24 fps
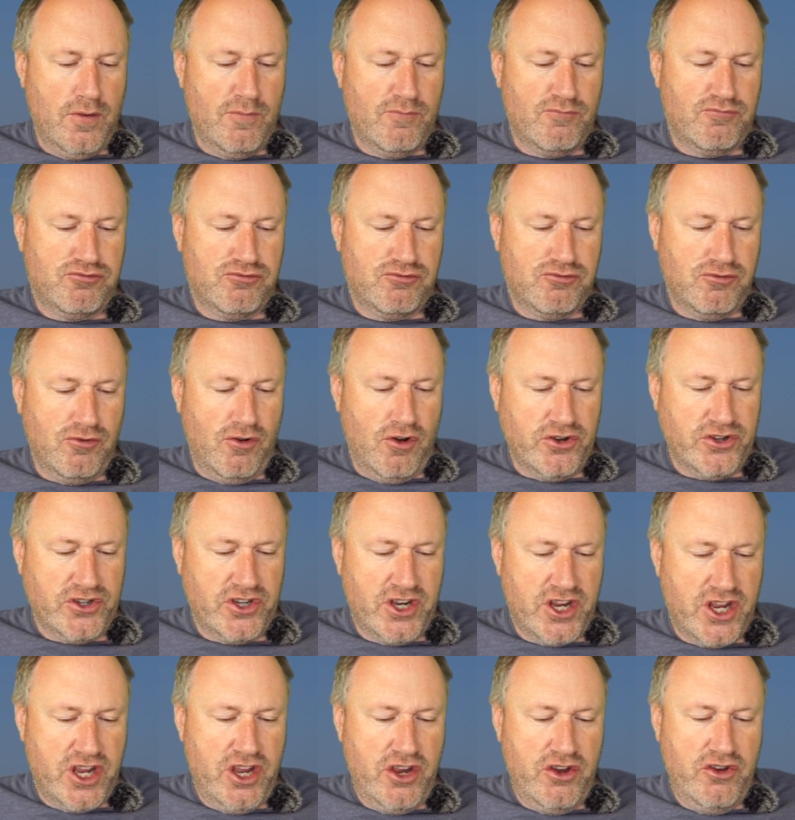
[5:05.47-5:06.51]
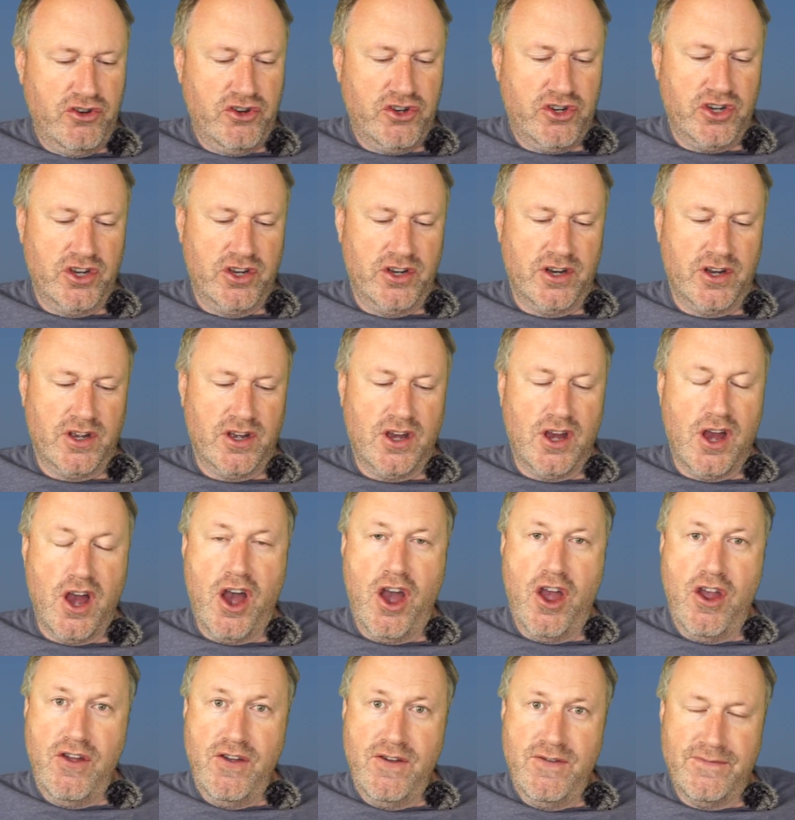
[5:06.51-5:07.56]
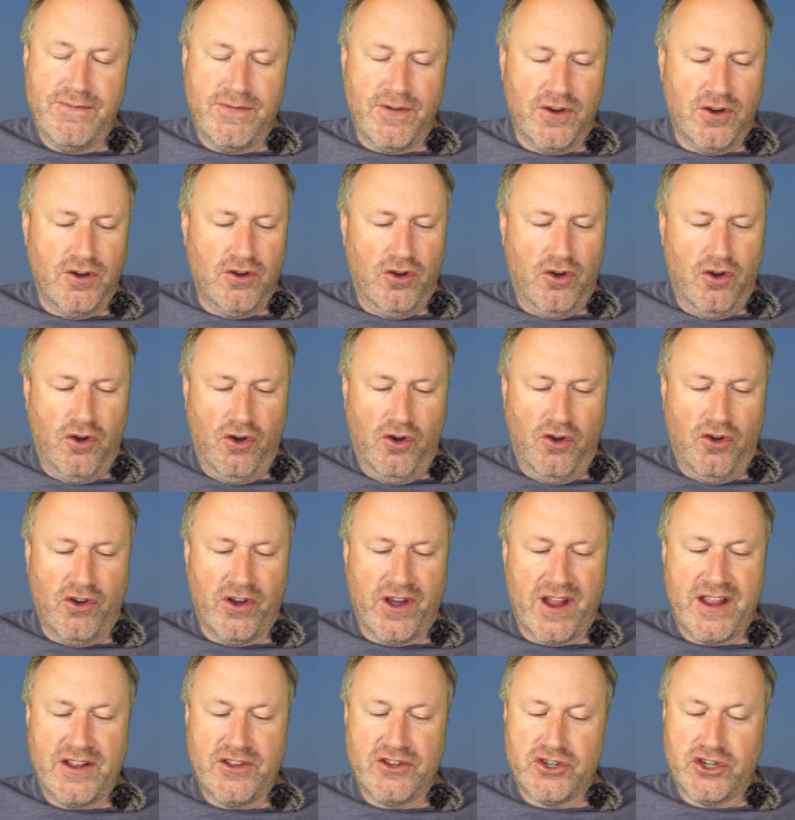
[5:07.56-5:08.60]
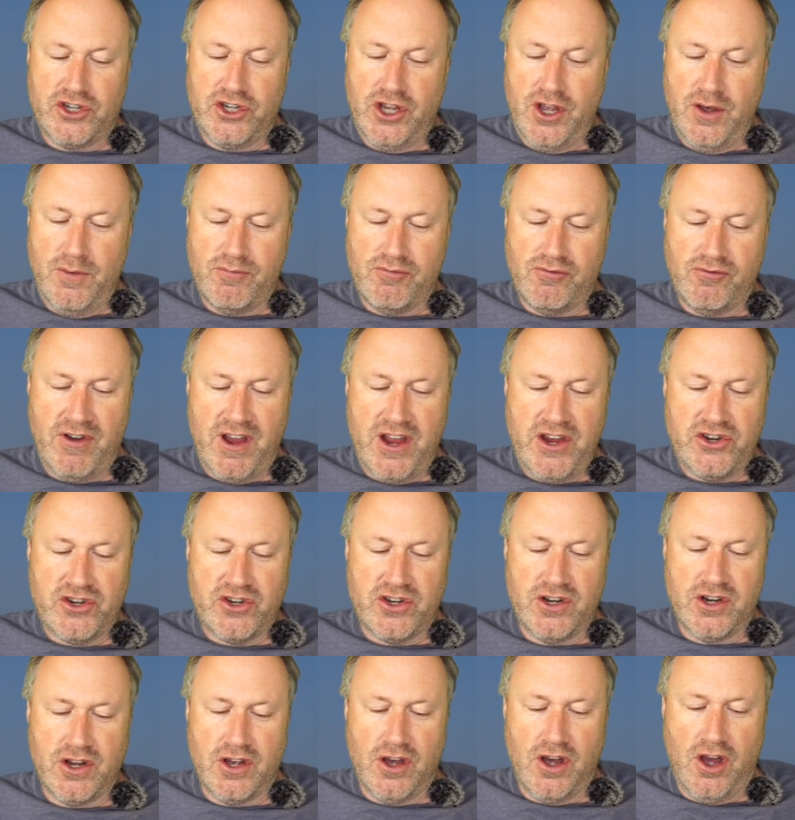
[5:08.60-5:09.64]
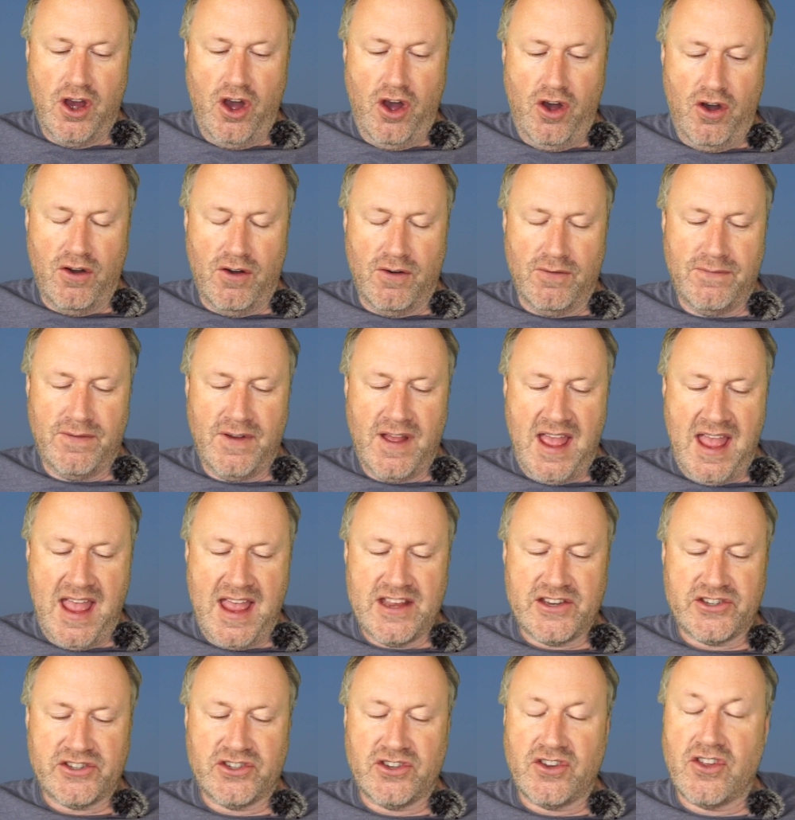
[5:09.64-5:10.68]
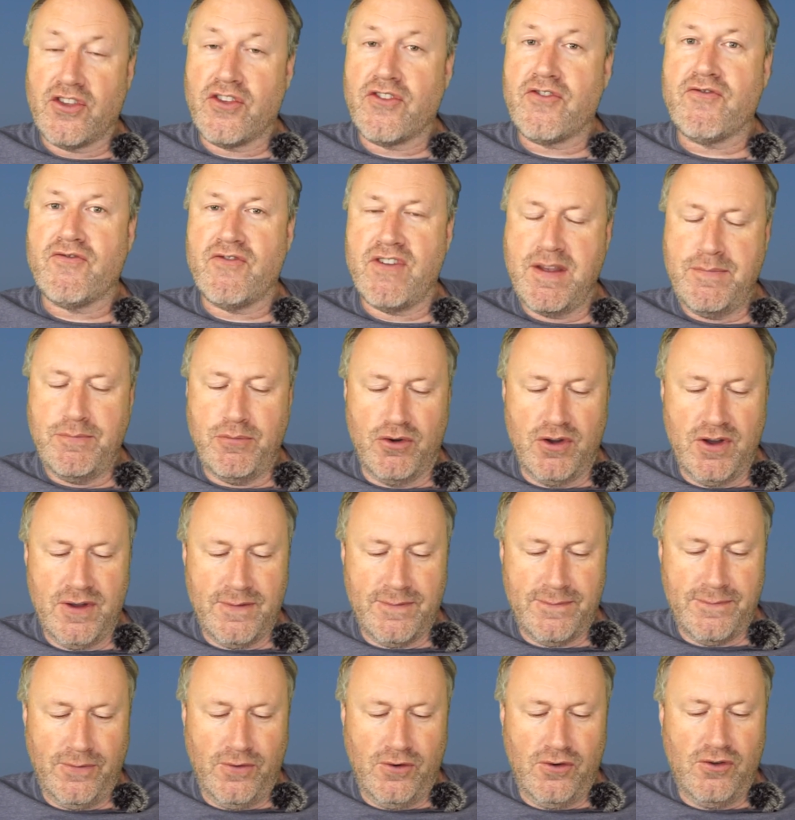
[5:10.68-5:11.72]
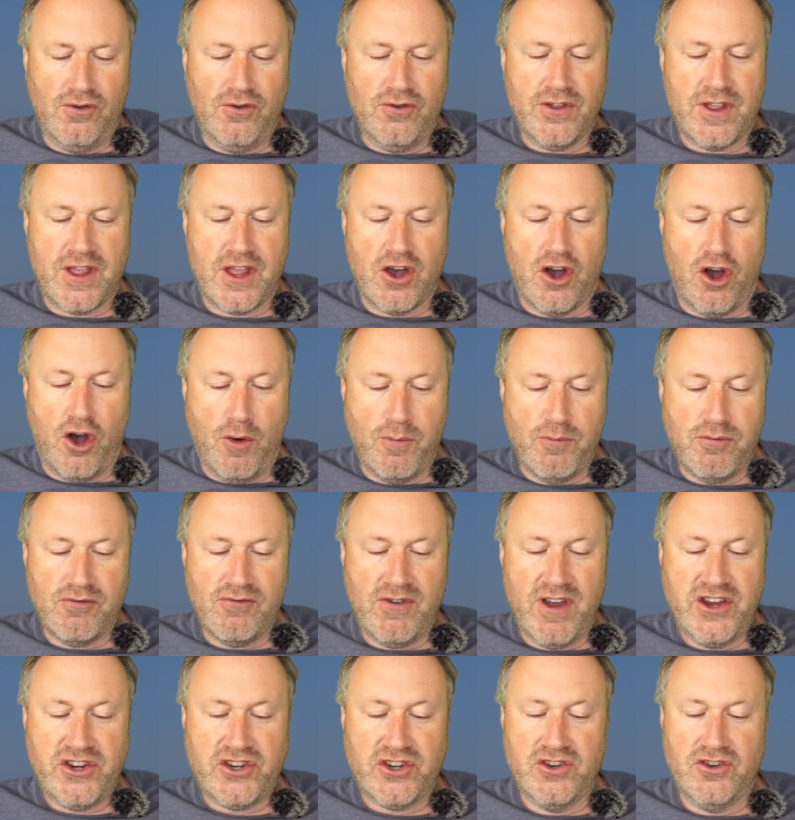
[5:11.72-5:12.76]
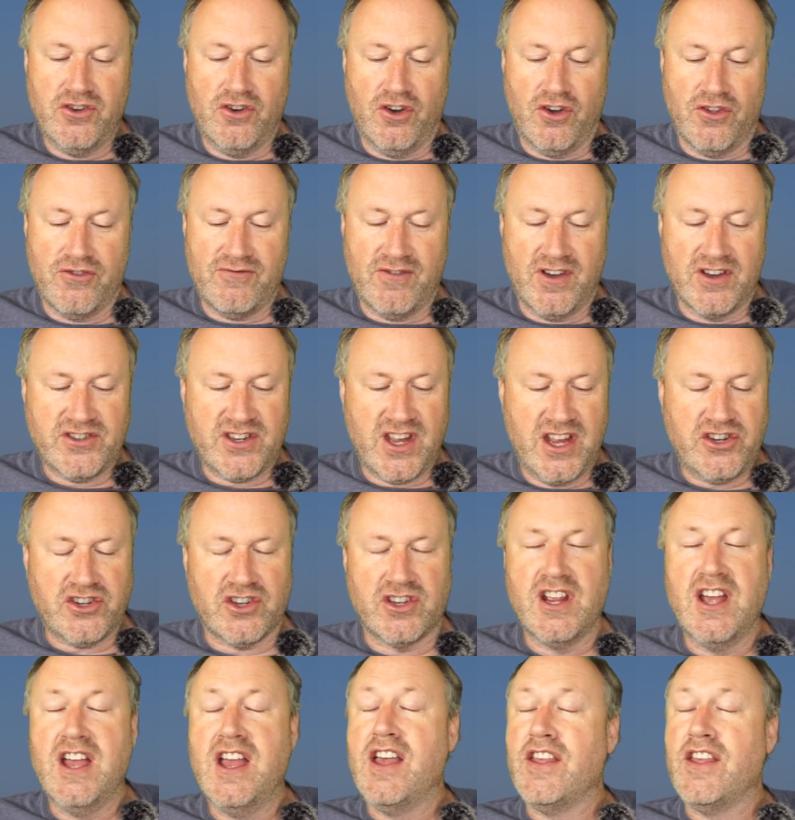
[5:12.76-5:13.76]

prosecution over or interpretation of S 3.4, the operation authorisation.